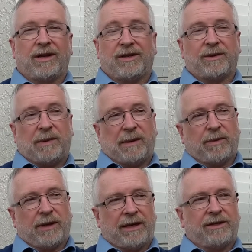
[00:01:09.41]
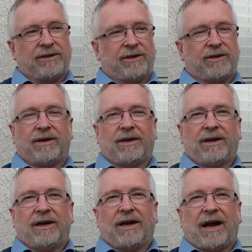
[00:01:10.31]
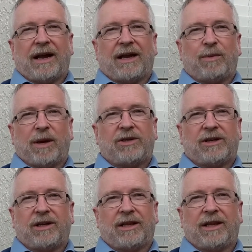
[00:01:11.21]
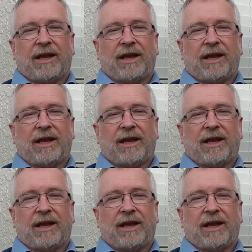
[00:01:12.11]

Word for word: And some people, that is their occupation, and,